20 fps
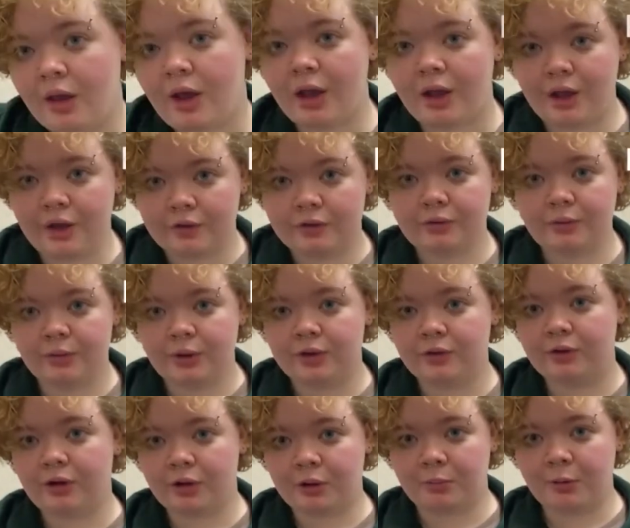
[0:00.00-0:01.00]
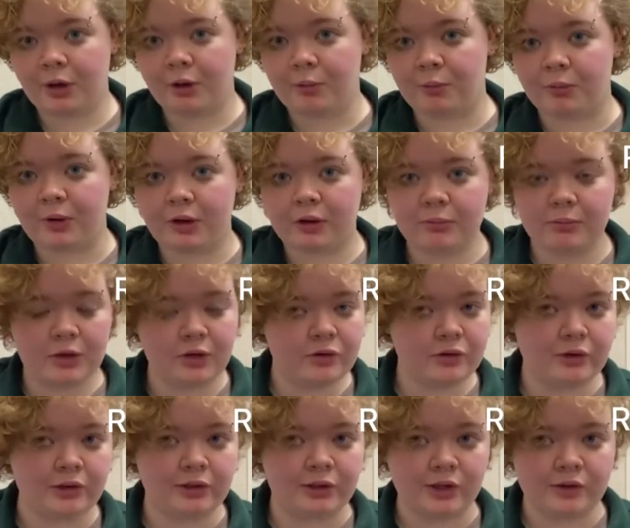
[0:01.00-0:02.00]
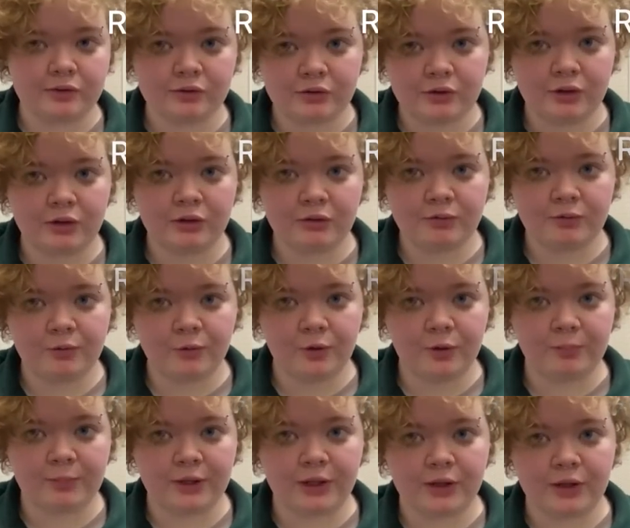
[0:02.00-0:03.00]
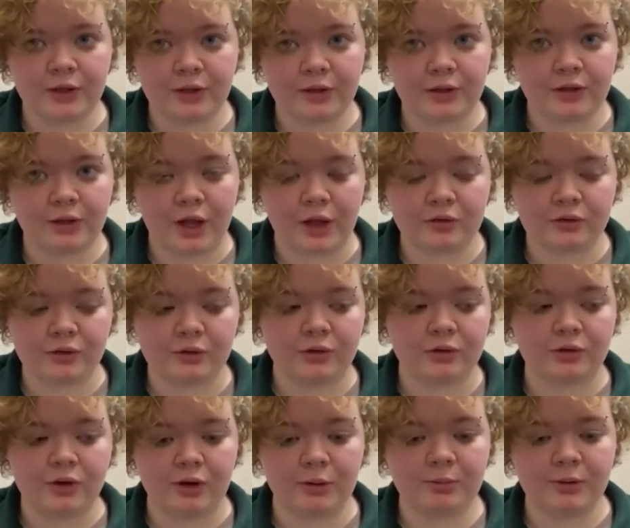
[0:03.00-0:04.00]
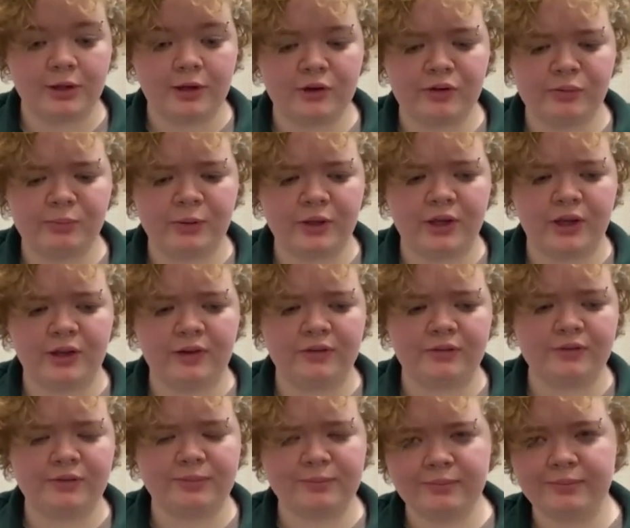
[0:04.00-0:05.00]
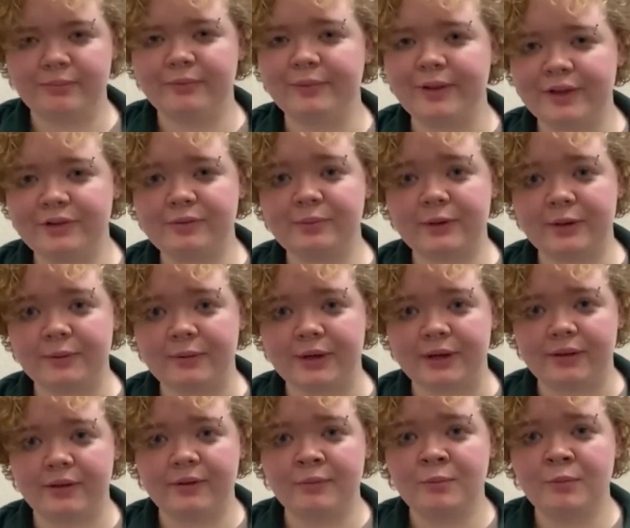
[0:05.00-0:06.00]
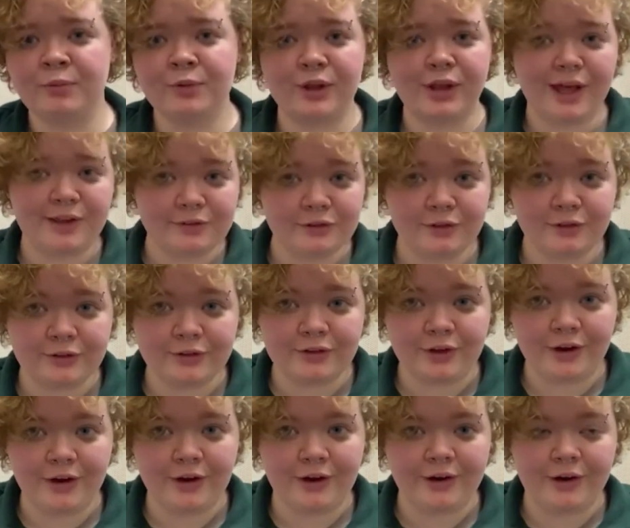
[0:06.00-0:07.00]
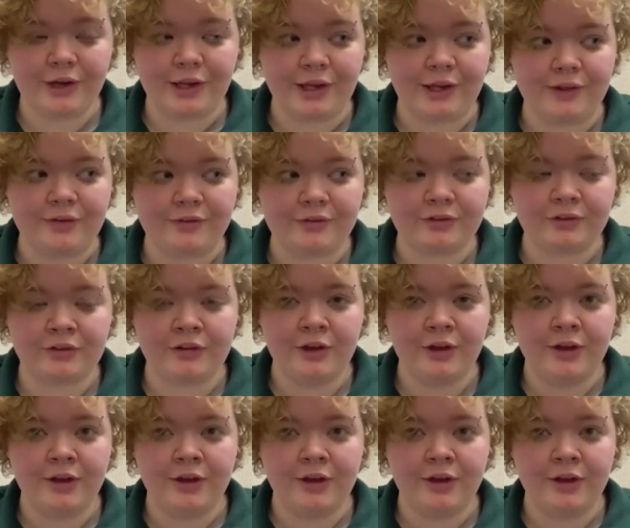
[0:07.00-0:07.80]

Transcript: I also want to talk about recommended listening for beginning classical guitar players because, let's be real, classical guitar is